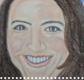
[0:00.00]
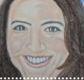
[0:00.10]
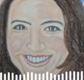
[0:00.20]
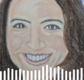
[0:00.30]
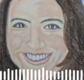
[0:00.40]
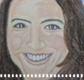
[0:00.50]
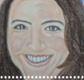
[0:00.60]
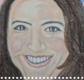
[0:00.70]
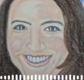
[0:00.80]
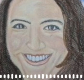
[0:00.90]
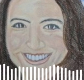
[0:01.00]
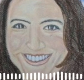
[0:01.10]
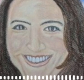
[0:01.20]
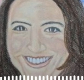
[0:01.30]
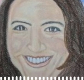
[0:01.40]
now, the
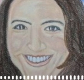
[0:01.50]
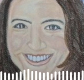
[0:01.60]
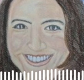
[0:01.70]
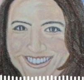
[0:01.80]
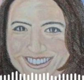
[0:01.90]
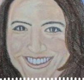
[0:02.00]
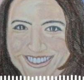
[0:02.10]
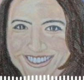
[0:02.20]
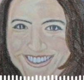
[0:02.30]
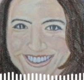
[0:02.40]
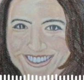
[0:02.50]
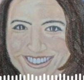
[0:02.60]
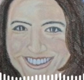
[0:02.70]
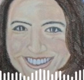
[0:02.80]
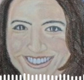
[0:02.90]
scent of patchouli is useful in
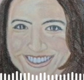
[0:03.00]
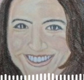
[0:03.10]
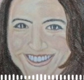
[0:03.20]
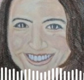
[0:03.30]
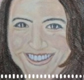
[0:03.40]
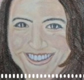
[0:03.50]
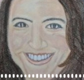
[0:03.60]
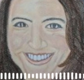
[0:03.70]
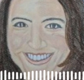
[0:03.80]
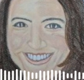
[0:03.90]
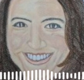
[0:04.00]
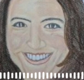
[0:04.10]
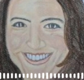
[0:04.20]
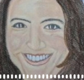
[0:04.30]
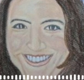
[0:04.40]
arousing sexual
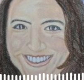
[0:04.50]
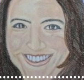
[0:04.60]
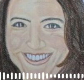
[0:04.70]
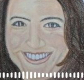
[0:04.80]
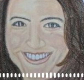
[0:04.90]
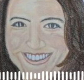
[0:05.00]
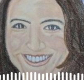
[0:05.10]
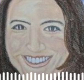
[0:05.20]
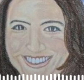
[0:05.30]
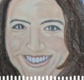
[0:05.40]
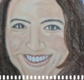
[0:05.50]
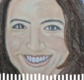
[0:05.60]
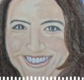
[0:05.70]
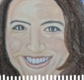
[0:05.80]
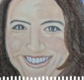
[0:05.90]
desire and has been celebrated as
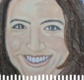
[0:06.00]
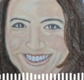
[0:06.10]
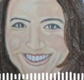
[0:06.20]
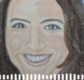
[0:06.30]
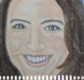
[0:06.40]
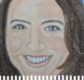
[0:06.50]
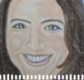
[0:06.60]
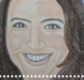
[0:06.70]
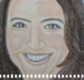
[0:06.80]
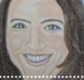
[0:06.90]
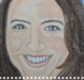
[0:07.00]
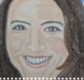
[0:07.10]
such for hundreds of years.